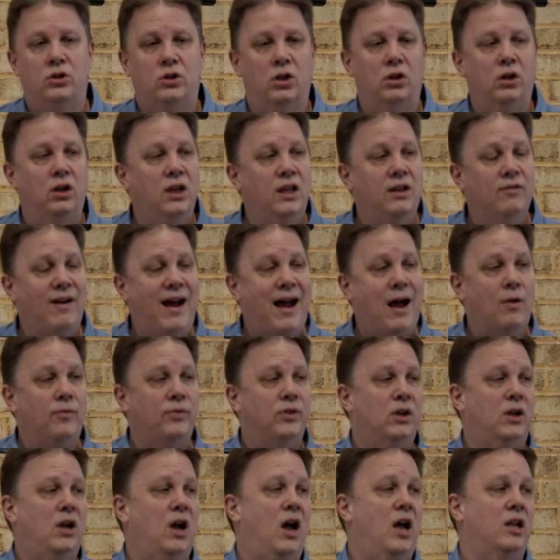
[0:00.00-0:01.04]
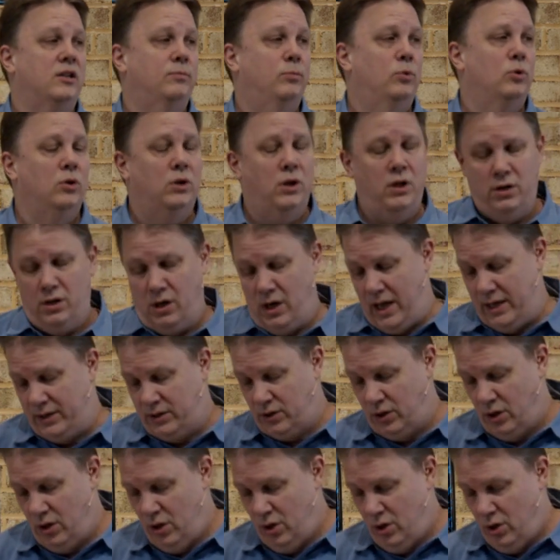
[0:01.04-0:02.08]
to live out the gospel unless
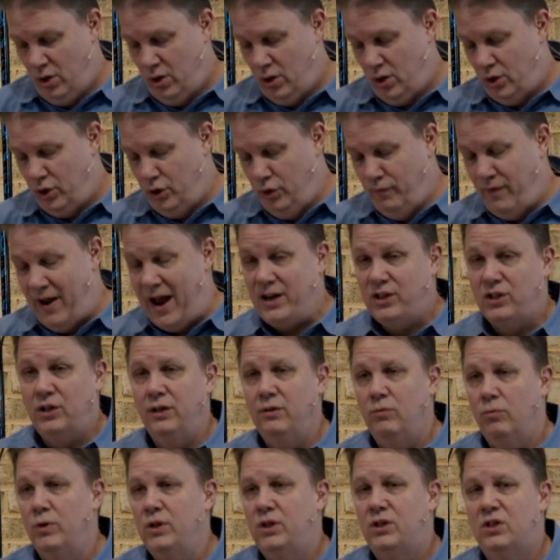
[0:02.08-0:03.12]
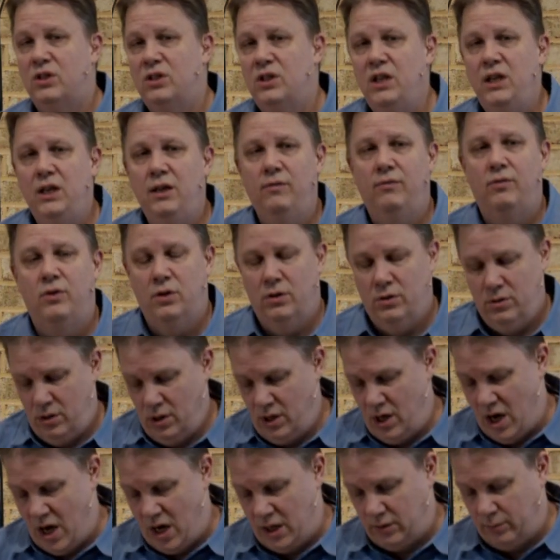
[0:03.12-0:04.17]
you've actually received the
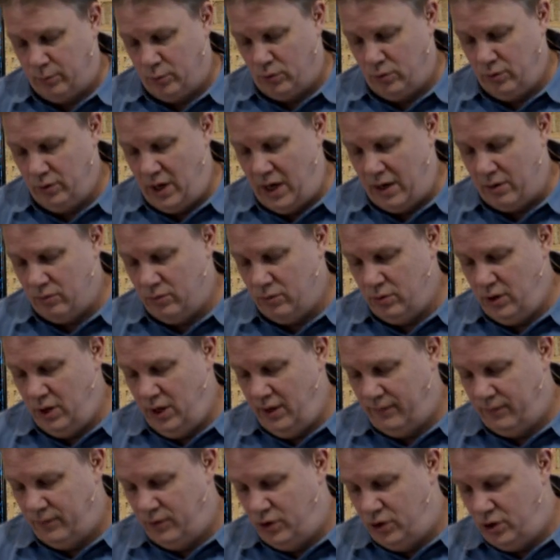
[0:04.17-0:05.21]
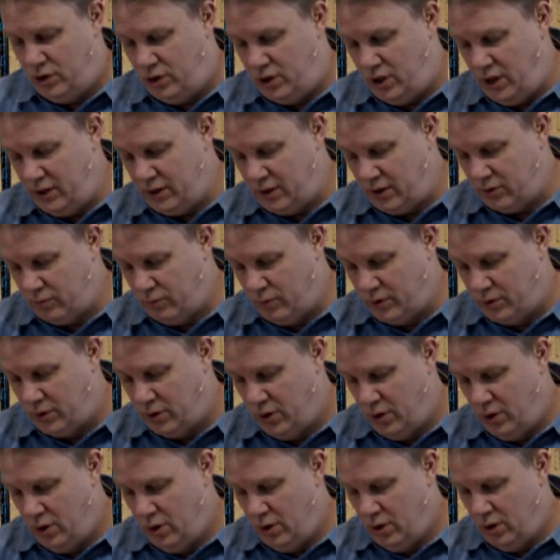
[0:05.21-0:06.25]
gospel. Now, if Jesus was
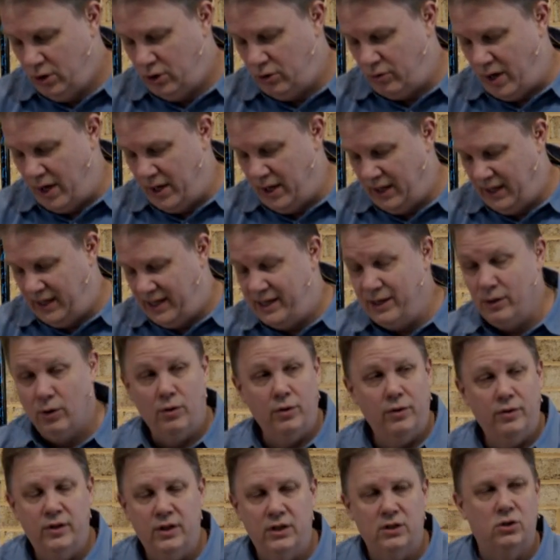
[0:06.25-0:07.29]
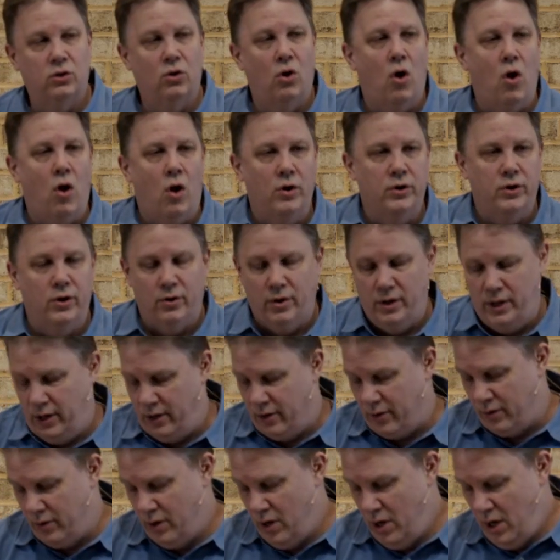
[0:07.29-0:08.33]
trying to guilt this lawyer
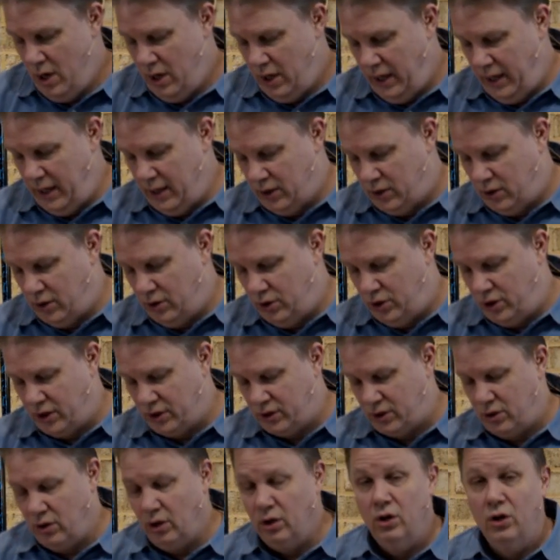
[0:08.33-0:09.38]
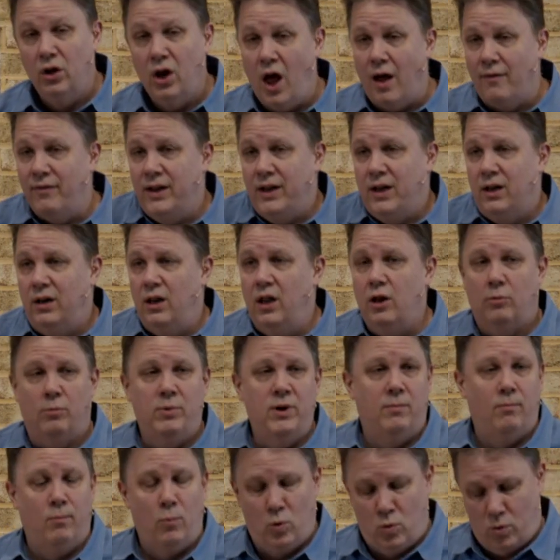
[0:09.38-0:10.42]
here into just loving a little
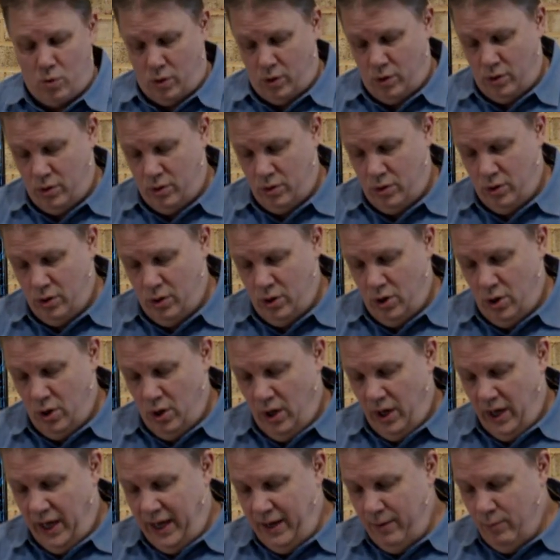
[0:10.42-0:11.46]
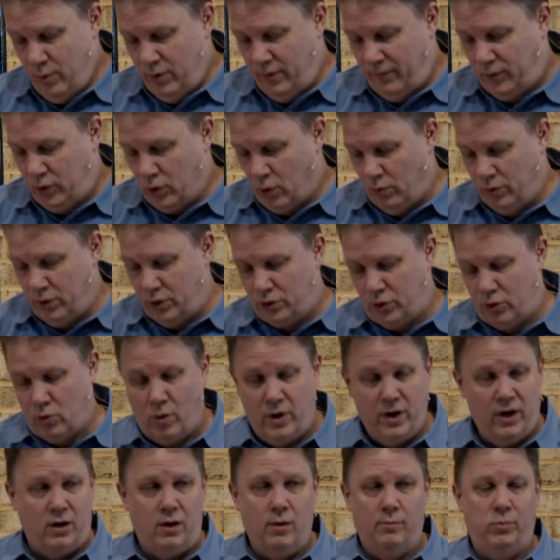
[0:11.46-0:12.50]
bit more, he would have told the story
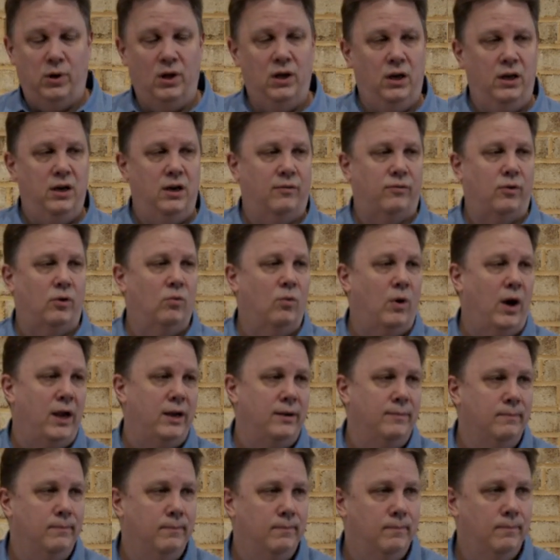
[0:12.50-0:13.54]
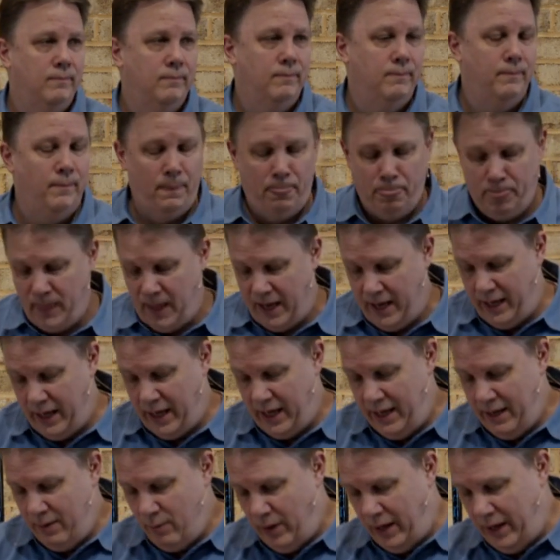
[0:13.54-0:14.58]
in a completely different way. He,
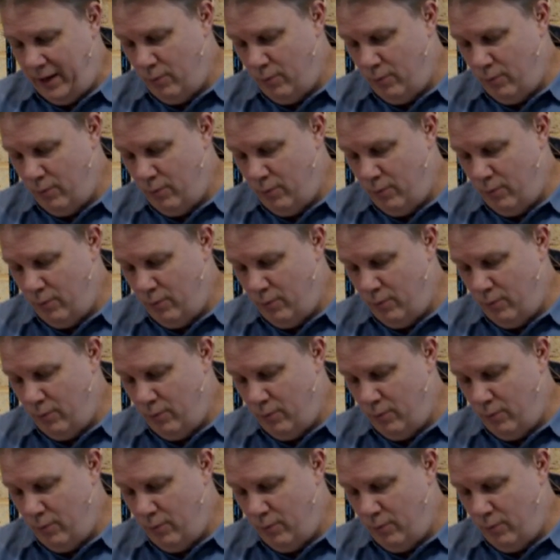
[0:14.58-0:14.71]
he, he